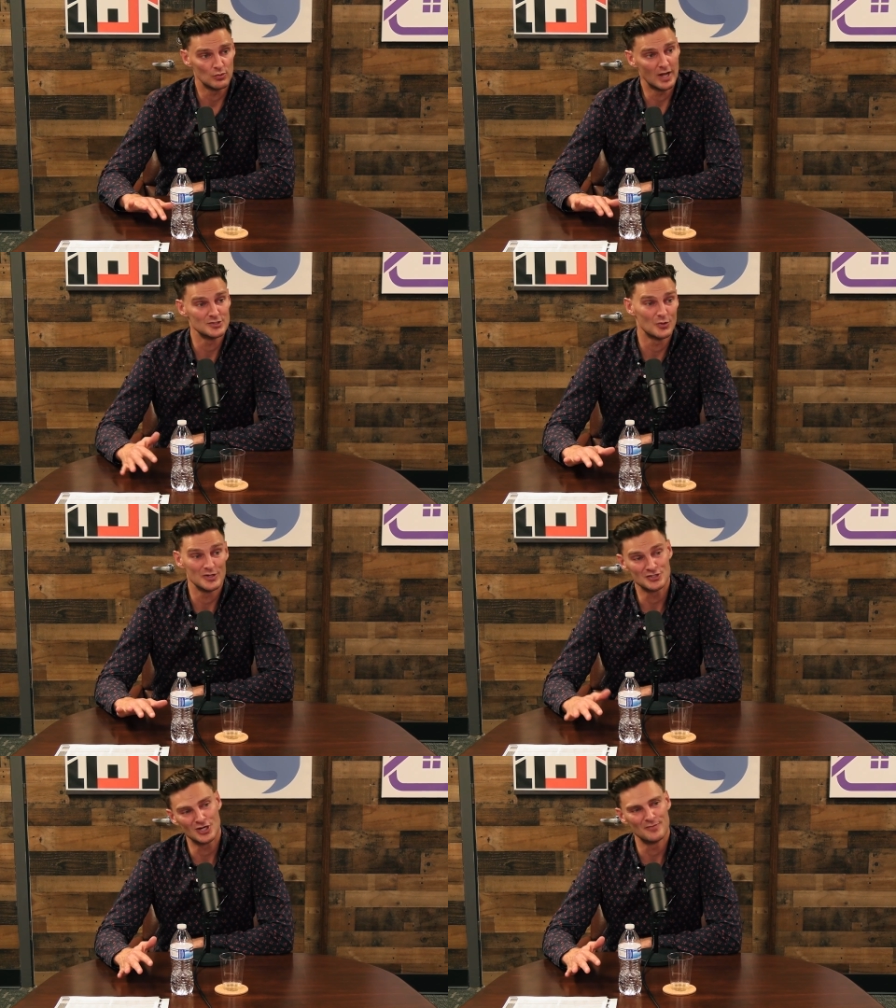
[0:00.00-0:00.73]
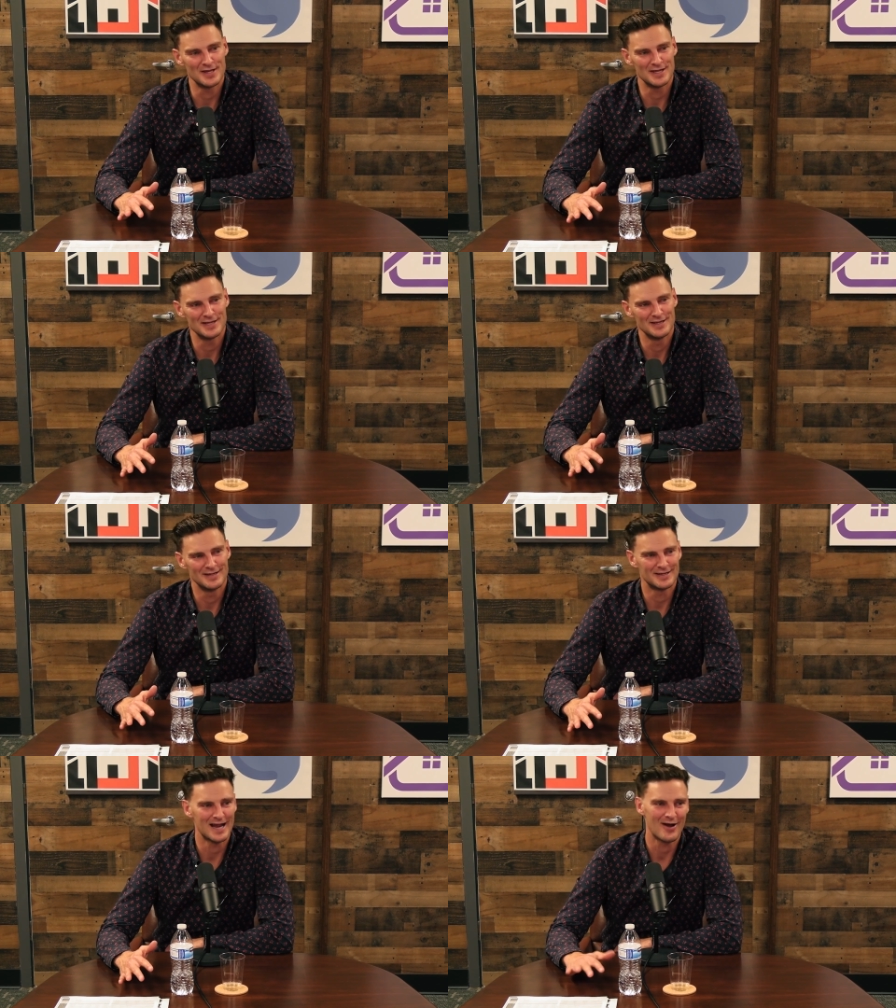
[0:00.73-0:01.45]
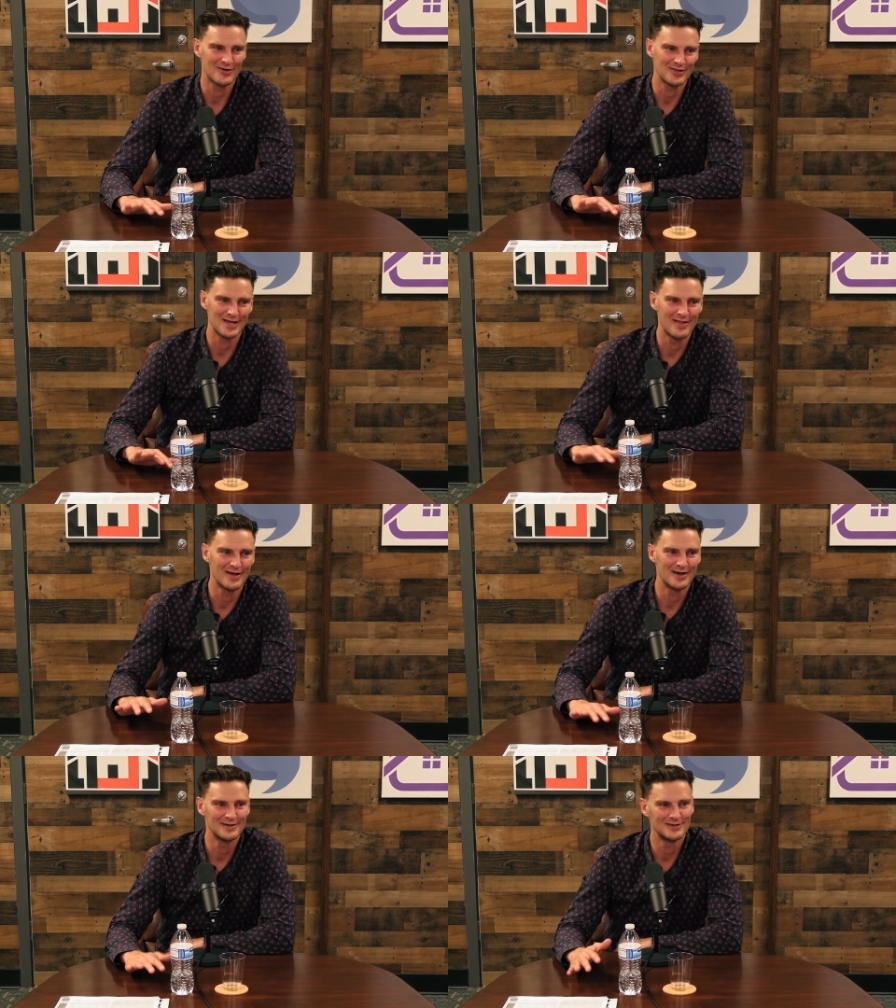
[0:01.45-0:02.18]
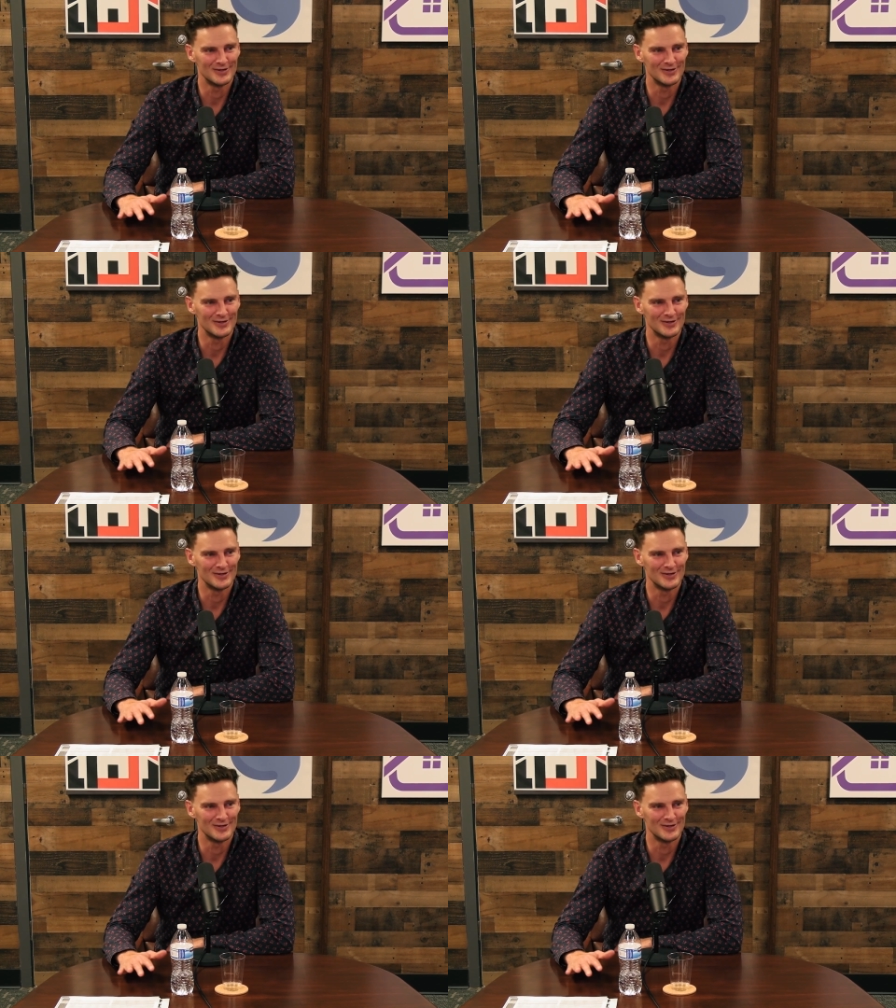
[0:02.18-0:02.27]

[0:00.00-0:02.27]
one's always going to be carrying the other.